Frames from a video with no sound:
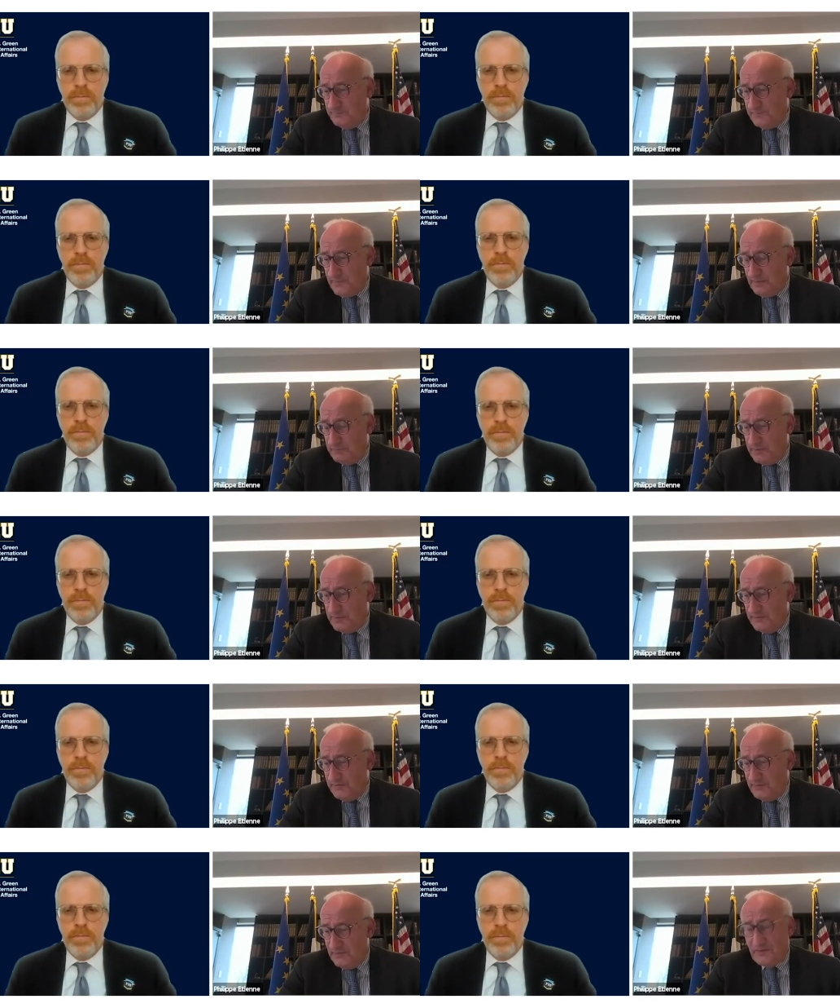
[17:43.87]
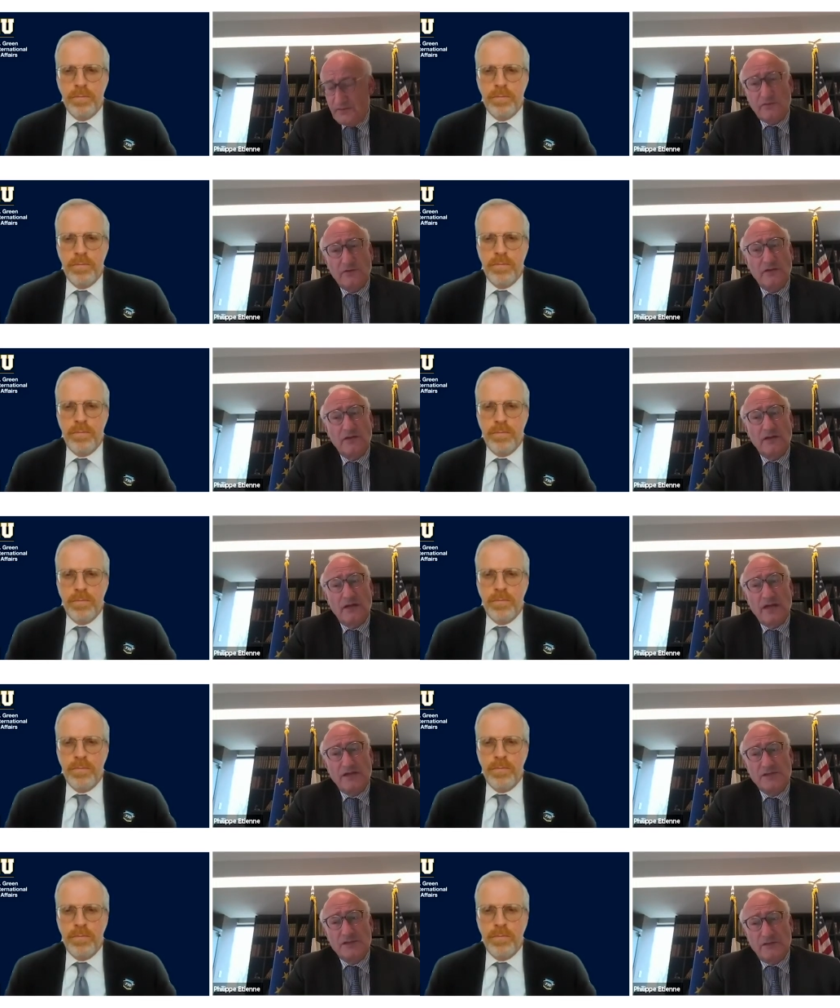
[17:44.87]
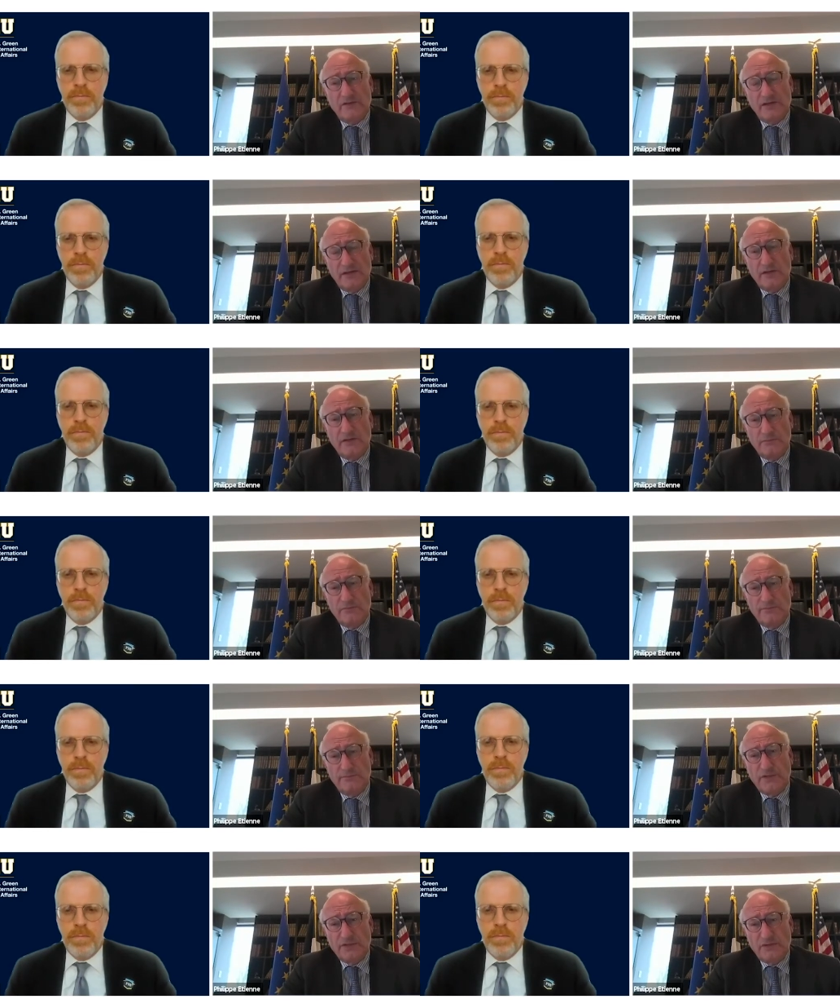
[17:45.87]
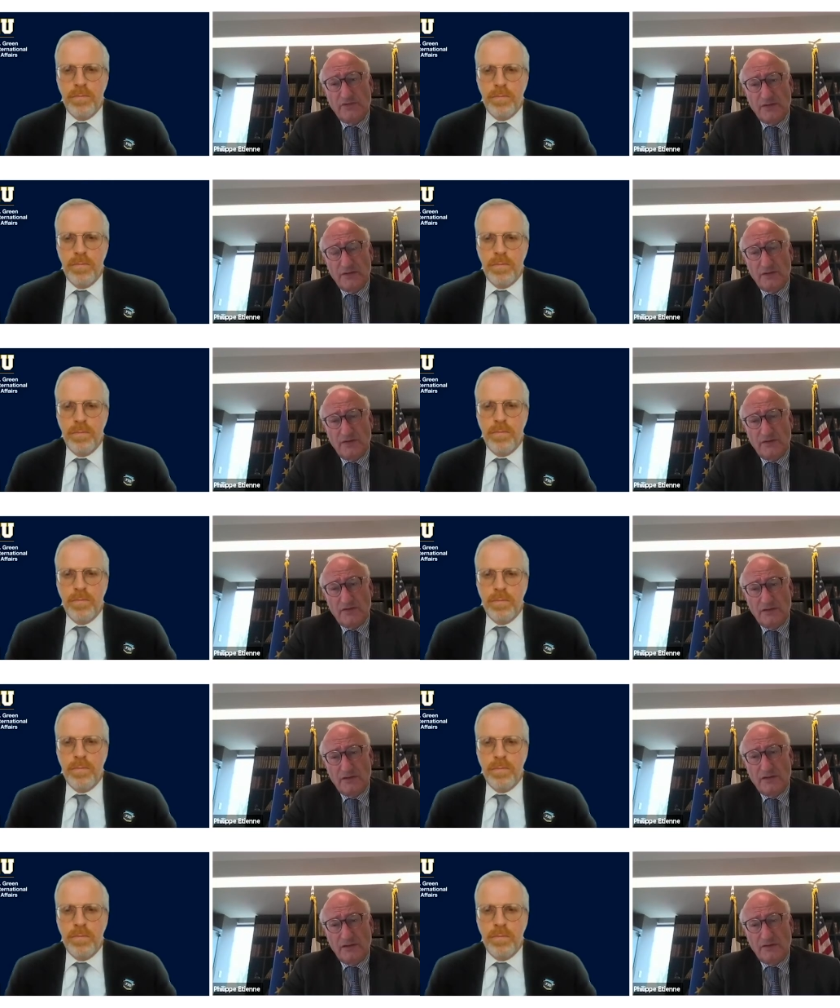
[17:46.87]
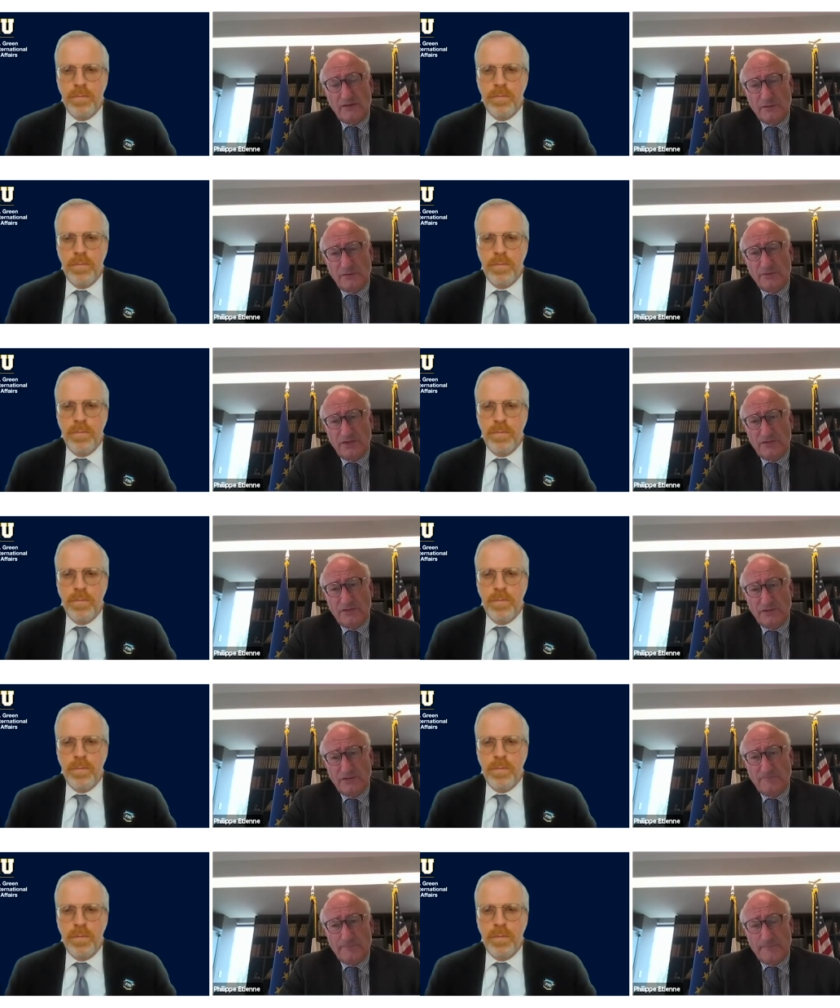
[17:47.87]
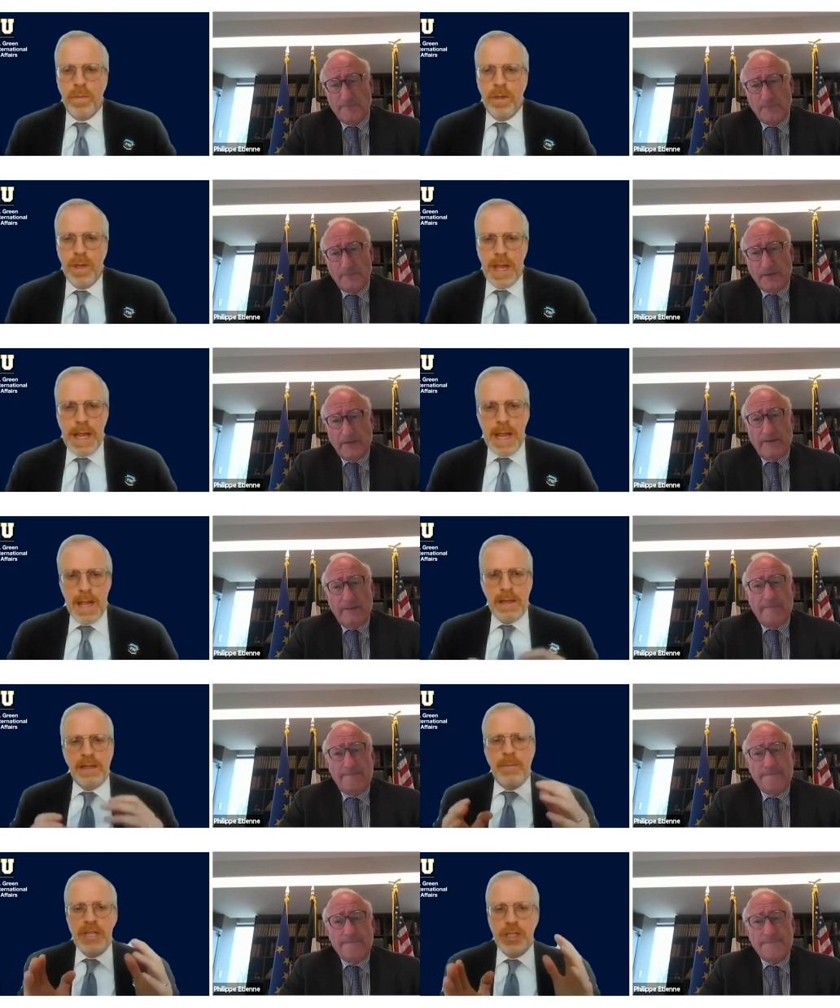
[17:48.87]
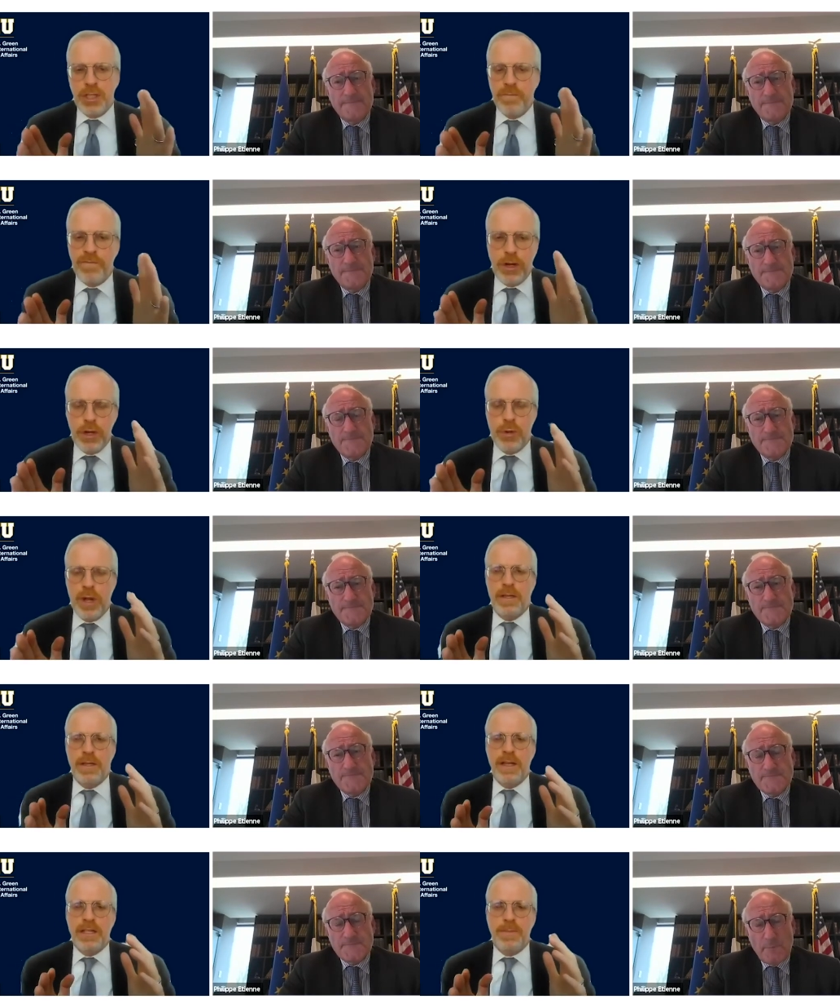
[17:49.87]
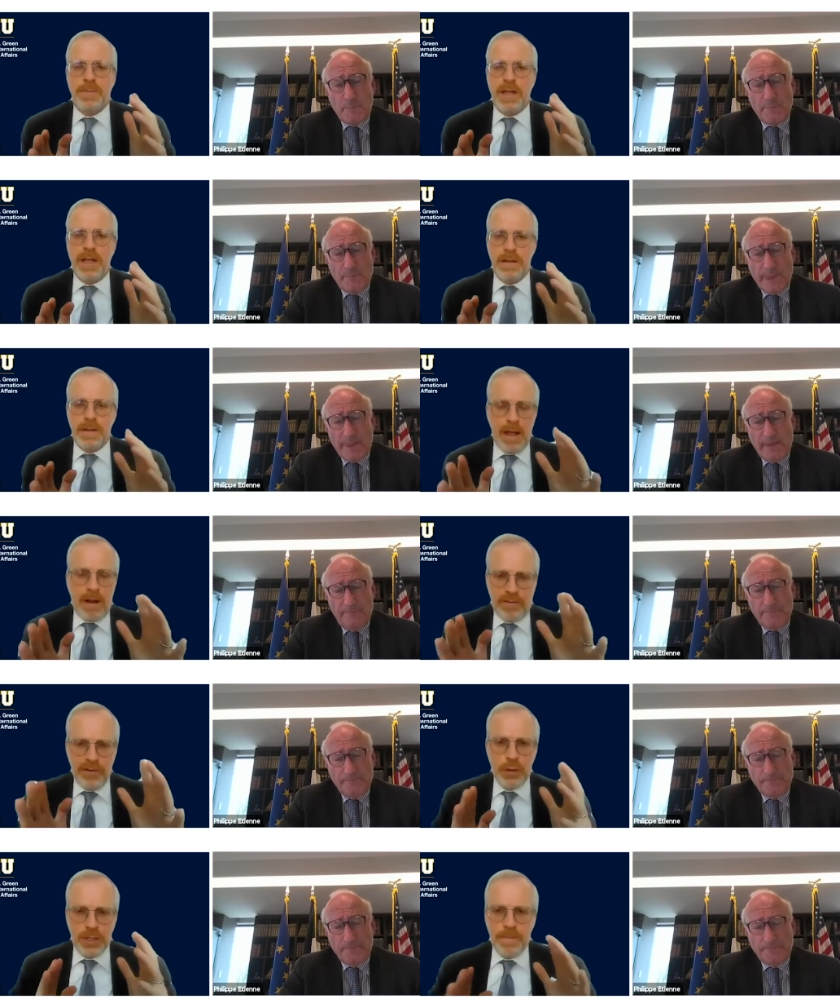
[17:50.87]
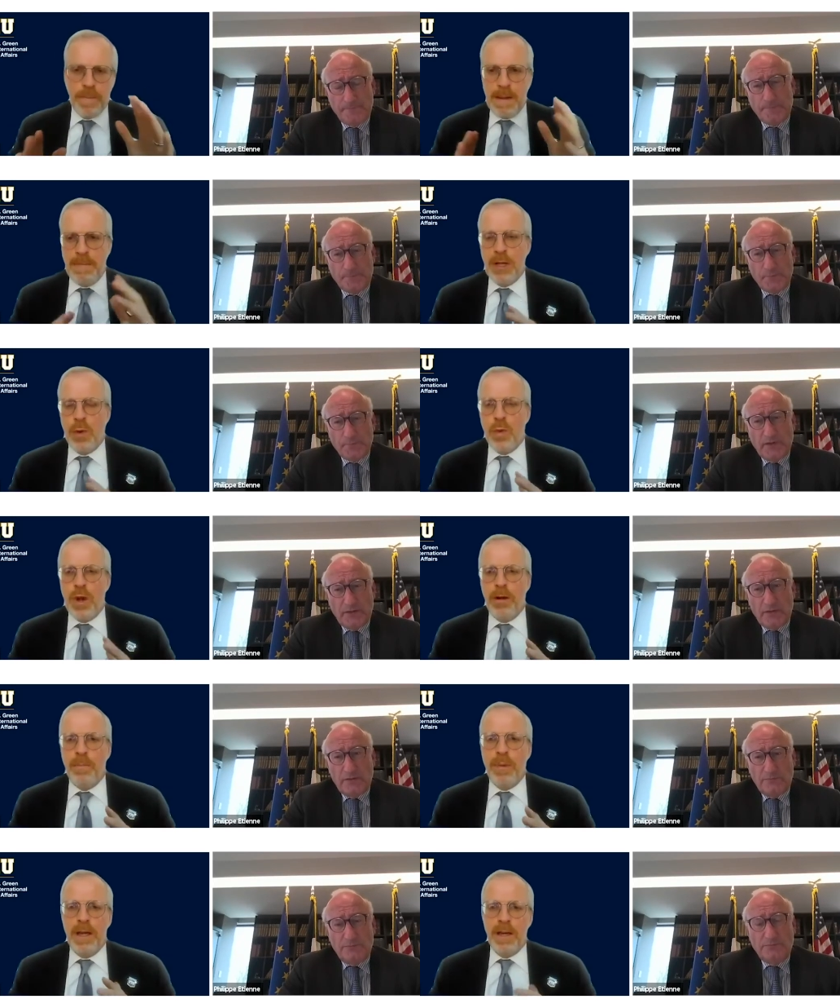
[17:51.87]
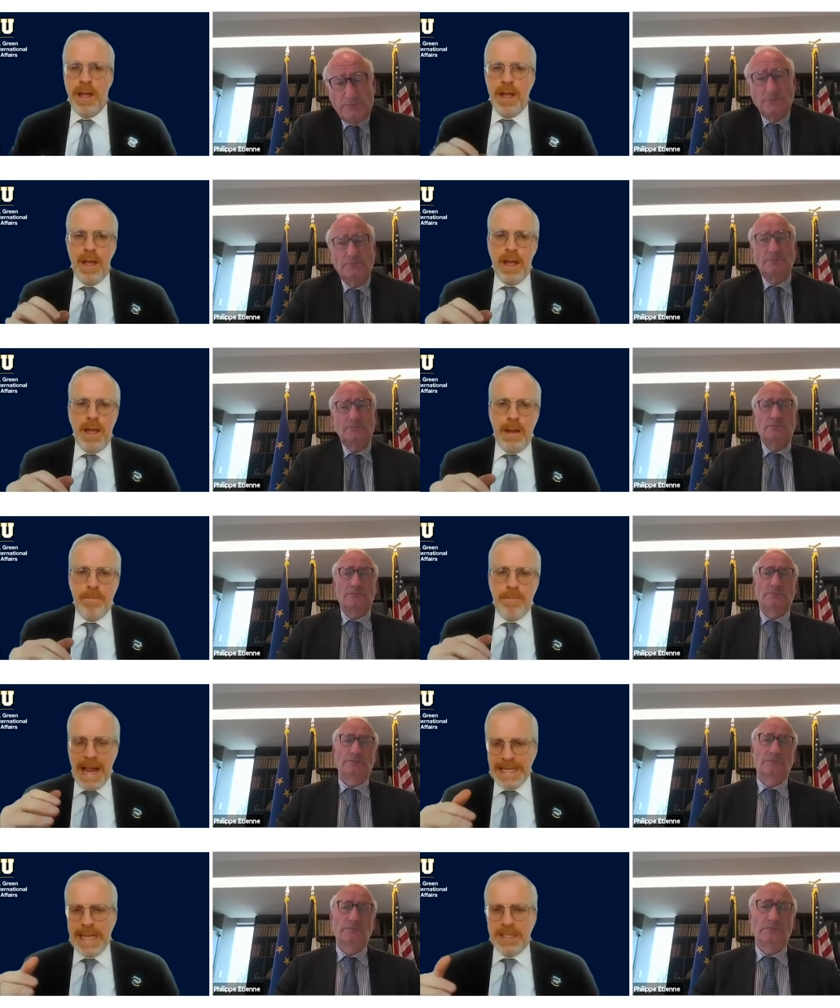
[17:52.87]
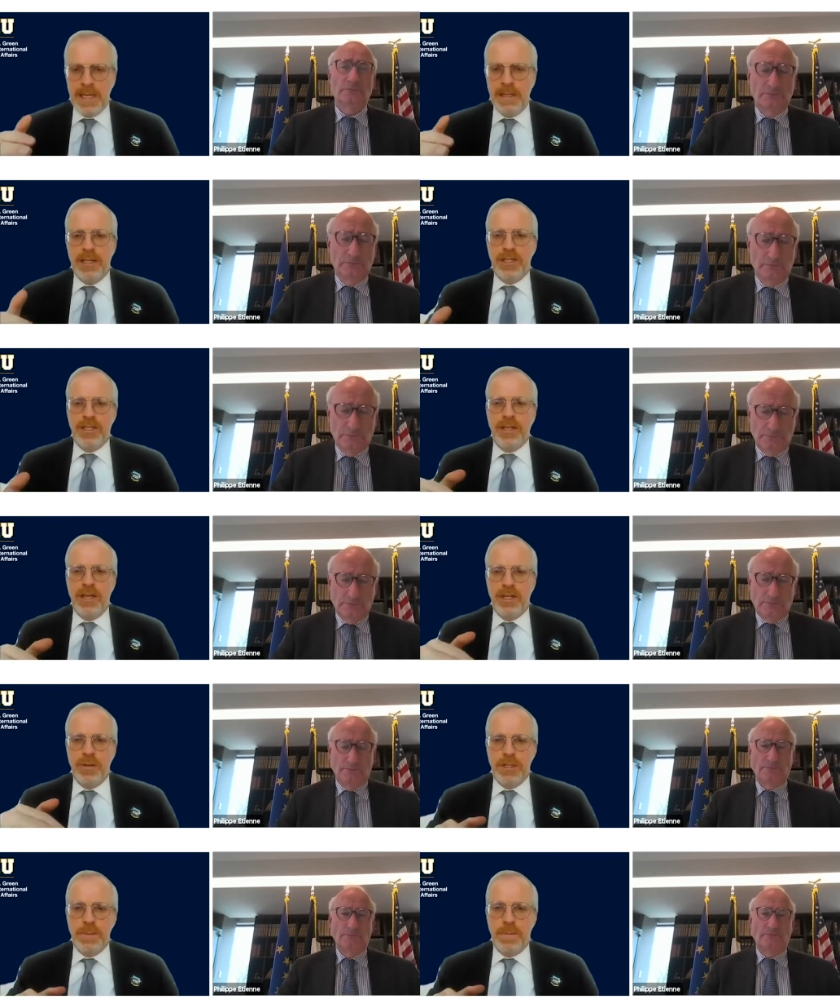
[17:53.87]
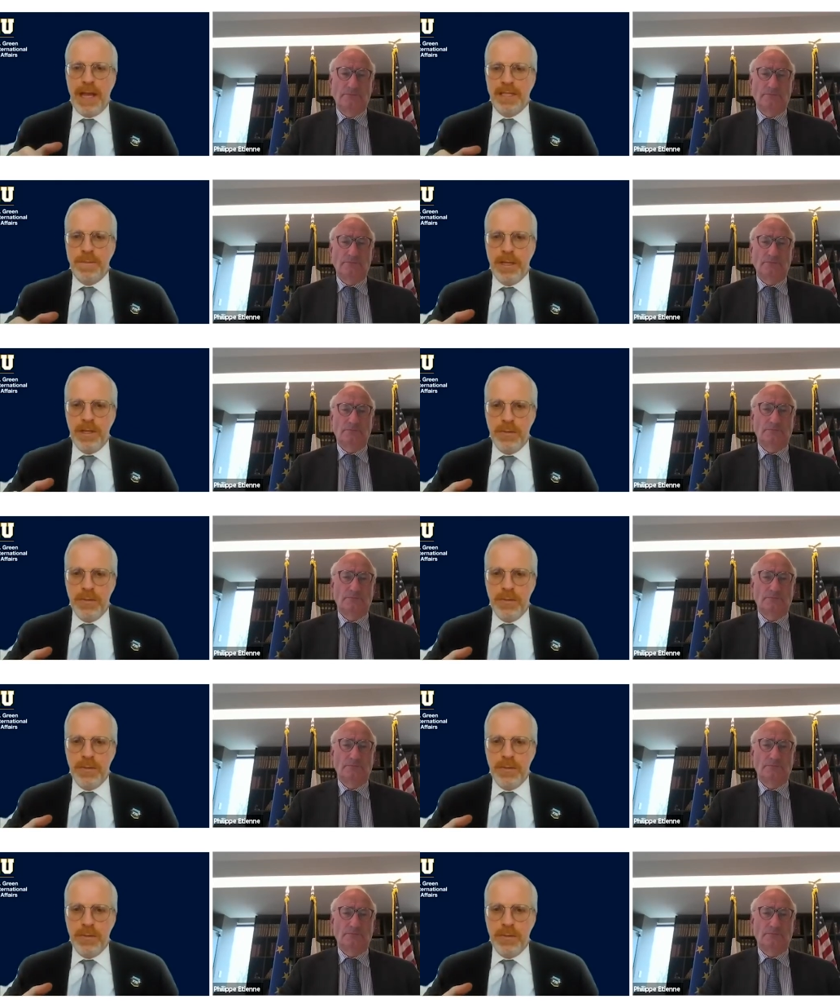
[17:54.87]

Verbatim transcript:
Speaker 1: um, policies and, and, actions here between the U.S. and, and the European Union.
Speaker 2: And let me just very quickly explain. Our viewers may be aware, but Magnitsky legislation was passed